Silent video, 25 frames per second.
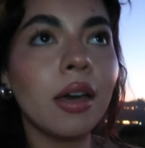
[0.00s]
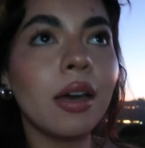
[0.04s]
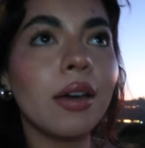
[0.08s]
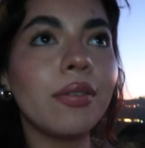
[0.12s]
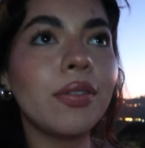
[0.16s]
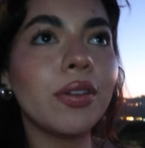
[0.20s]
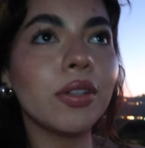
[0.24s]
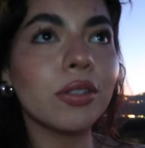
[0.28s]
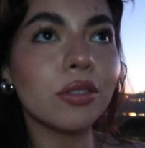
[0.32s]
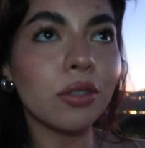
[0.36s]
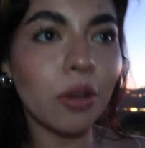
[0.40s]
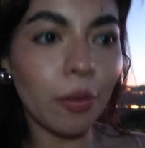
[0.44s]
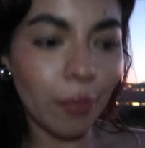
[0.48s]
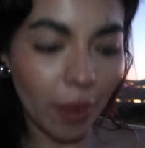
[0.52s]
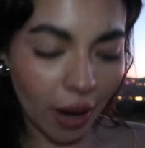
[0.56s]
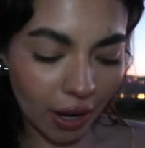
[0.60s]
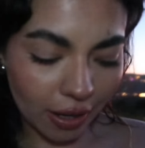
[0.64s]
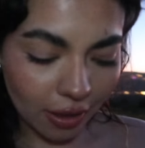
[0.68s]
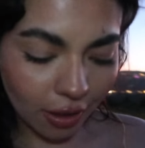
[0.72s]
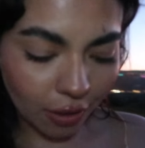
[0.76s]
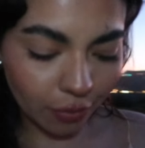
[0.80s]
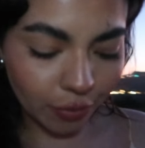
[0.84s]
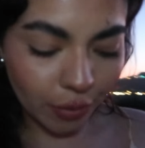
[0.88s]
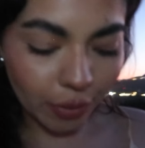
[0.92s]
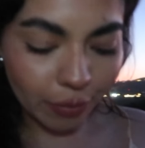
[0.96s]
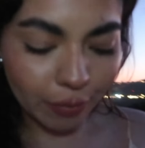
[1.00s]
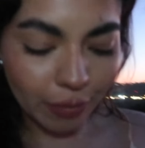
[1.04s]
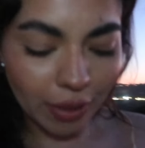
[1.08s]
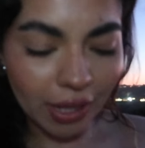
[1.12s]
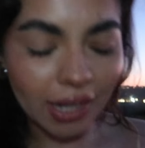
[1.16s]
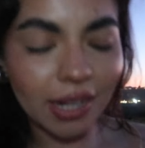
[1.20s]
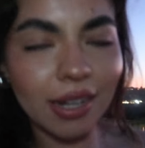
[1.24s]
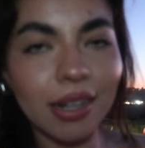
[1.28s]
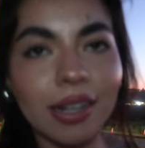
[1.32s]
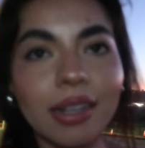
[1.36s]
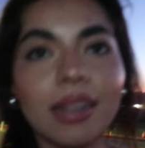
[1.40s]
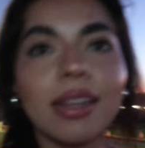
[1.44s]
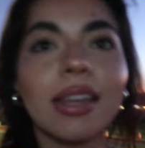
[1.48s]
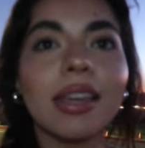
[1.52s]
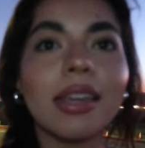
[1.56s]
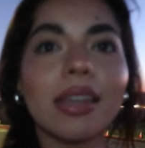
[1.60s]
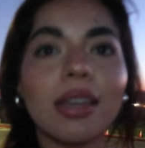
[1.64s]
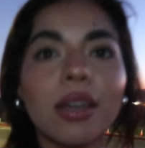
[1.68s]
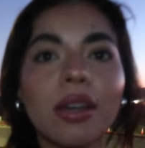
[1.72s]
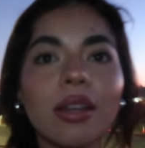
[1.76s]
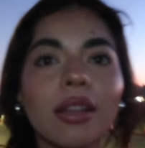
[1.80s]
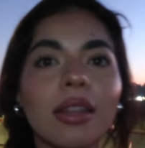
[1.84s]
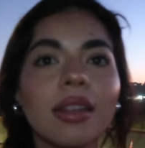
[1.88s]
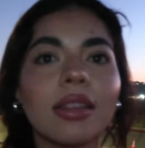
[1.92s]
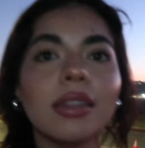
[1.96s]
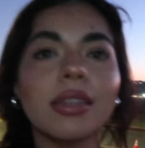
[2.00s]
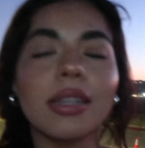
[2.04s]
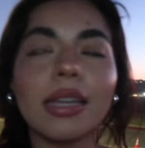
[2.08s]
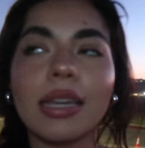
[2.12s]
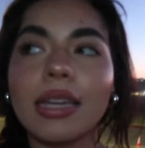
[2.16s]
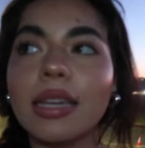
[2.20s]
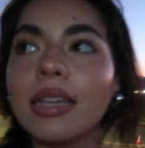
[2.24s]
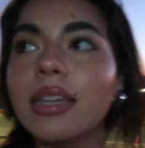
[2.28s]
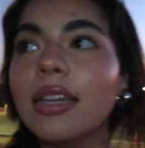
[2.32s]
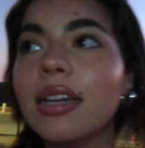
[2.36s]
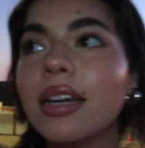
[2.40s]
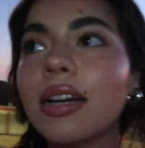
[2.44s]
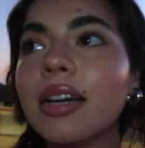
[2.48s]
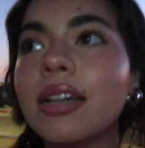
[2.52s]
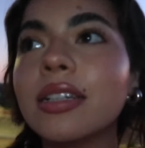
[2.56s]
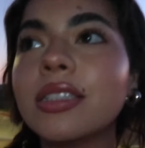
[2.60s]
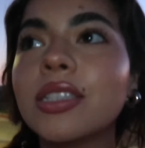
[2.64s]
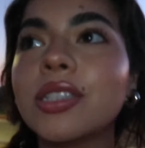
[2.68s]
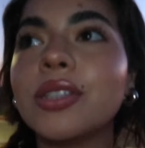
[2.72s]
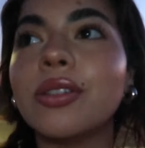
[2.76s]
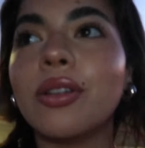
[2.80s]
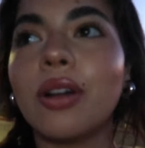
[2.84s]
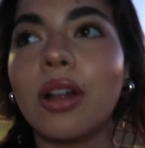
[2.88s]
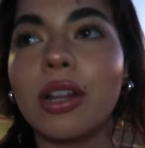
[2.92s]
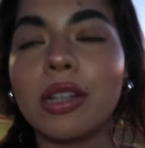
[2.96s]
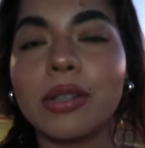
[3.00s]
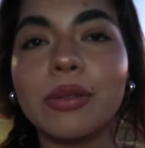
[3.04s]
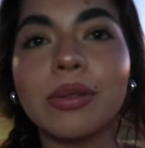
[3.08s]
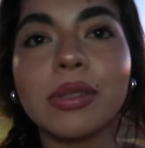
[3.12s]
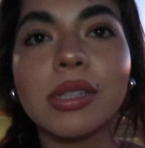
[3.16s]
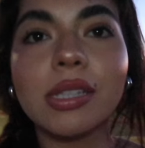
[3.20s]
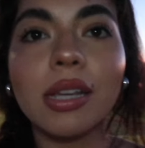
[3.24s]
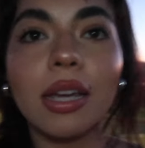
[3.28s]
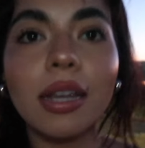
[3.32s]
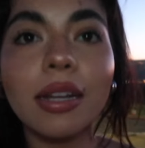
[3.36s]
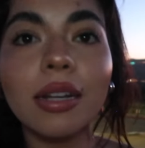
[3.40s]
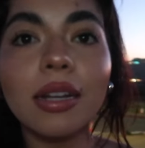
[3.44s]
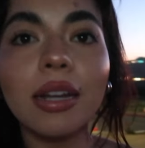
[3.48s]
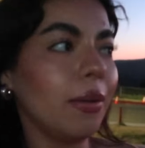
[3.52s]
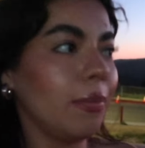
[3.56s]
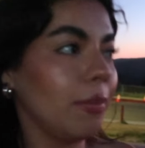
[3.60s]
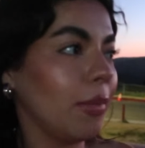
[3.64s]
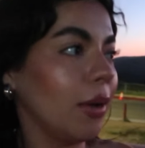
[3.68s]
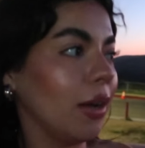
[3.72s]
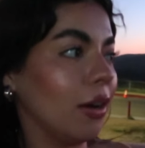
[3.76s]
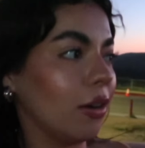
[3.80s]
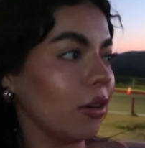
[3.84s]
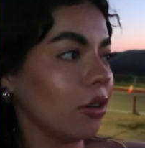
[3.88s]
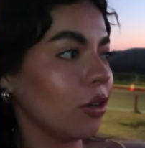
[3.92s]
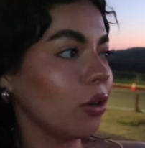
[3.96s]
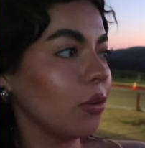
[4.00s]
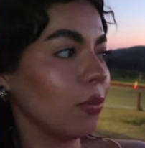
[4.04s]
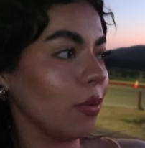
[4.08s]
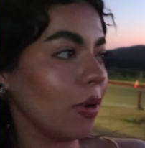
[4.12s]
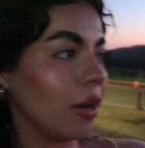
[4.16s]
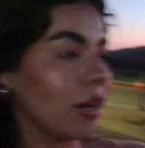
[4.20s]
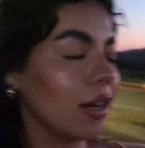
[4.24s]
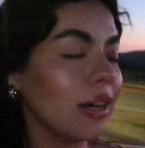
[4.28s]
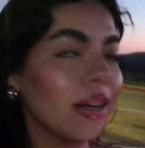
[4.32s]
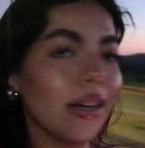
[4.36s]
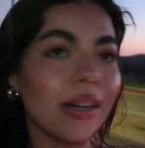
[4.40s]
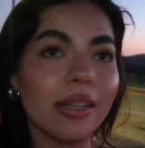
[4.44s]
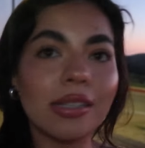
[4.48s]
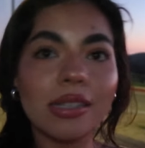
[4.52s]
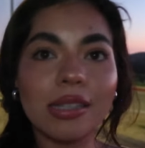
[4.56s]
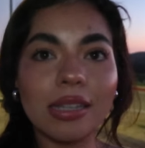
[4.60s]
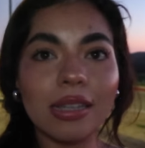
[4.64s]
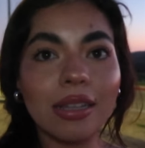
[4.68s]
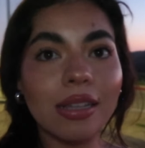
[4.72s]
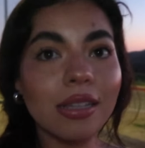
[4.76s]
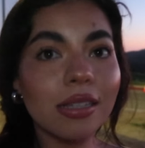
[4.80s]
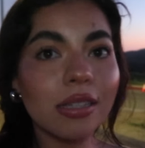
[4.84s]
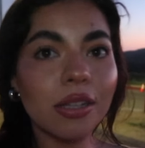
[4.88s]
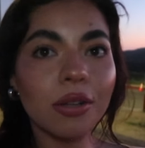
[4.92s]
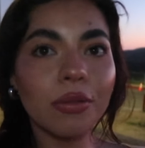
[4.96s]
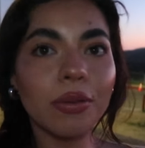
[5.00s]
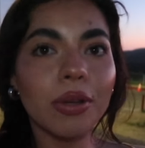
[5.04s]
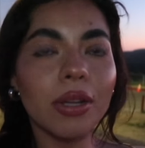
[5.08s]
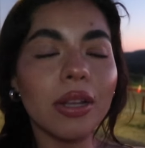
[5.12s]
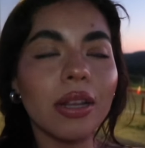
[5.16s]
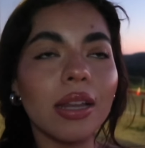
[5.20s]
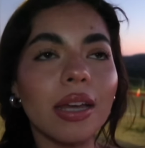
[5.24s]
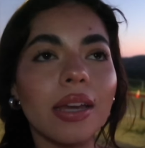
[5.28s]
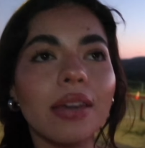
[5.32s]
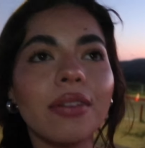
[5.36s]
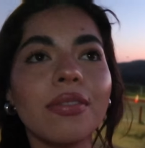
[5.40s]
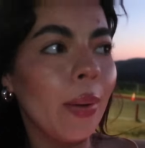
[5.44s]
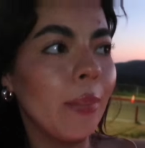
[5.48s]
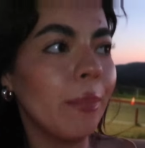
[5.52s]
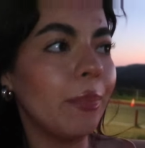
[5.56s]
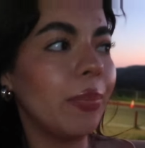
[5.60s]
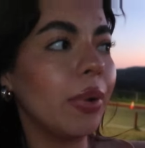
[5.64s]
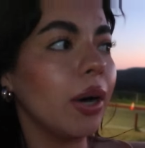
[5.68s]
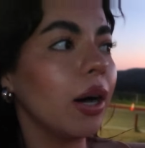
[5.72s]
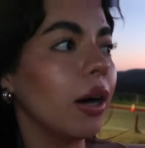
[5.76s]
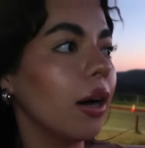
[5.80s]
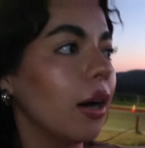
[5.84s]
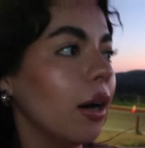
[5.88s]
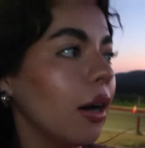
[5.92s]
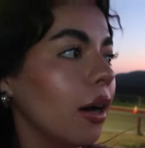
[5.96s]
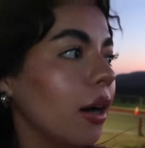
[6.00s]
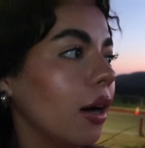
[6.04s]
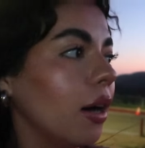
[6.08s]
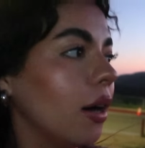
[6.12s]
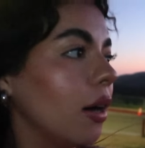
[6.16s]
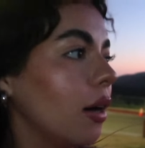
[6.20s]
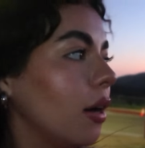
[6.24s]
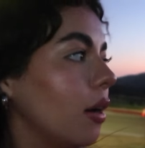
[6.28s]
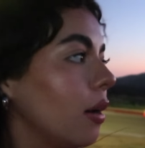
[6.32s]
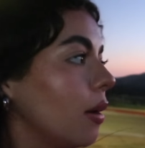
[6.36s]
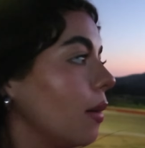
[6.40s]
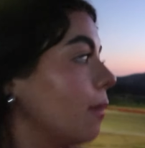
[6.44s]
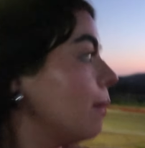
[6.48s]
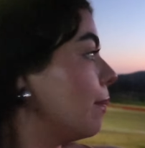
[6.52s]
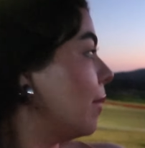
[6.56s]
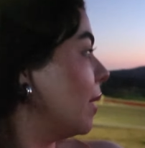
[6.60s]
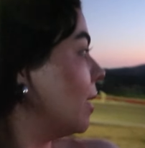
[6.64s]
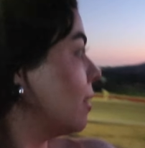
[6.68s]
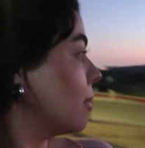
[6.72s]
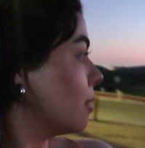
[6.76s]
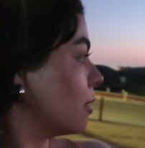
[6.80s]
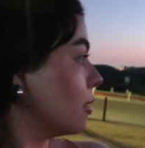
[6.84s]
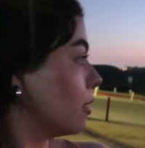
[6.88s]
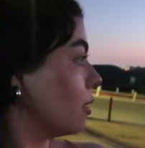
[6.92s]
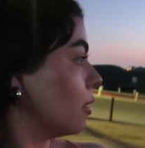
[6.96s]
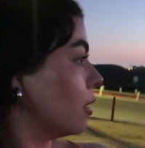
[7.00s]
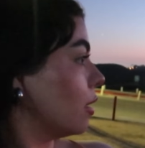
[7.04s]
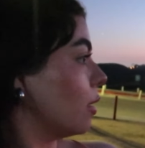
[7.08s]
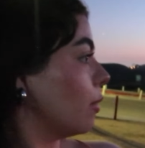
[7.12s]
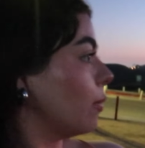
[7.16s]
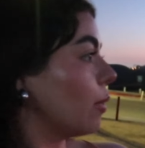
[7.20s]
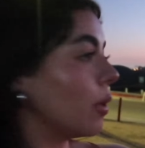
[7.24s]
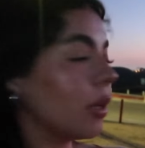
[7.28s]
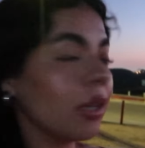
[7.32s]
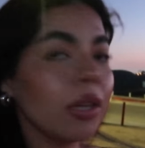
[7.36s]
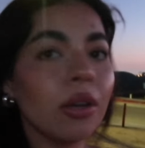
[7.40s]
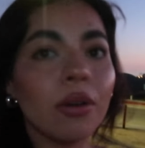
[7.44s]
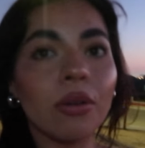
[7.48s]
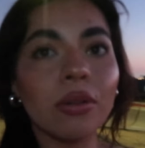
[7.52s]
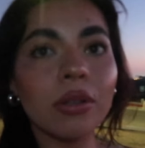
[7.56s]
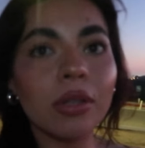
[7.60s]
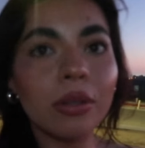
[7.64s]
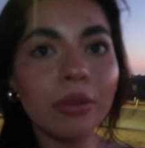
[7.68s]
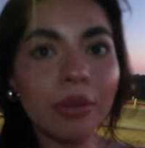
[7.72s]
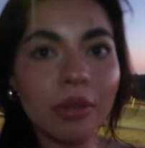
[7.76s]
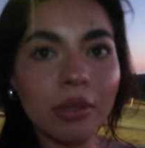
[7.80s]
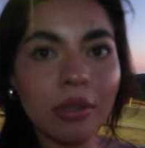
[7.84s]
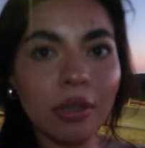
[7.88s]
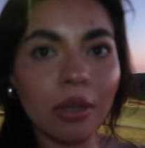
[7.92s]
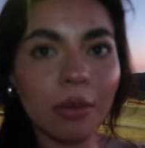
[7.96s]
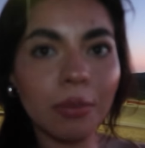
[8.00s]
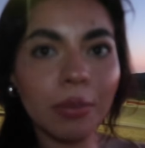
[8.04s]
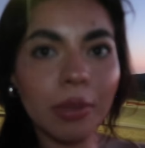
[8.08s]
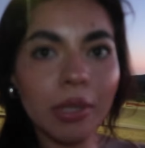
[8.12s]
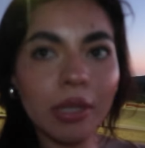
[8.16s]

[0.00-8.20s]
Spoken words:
I feel so bad that we made it like late to the Hollywood sign. My uncle wanted to see this in real life, but basically we're the only ones up